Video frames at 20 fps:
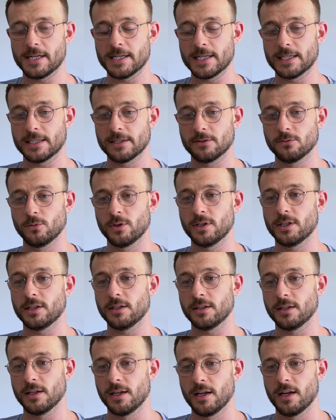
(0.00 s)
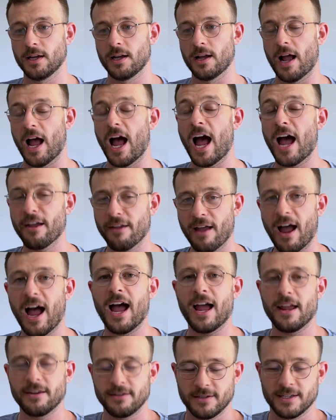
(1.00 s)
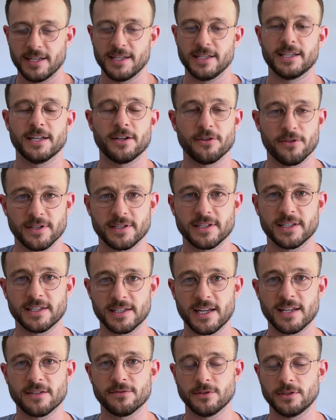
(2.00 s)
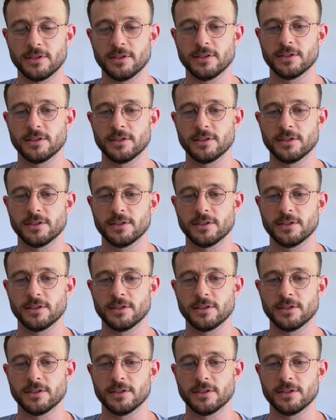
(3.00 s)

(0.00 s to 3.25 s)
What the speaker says: well, I consider it successful.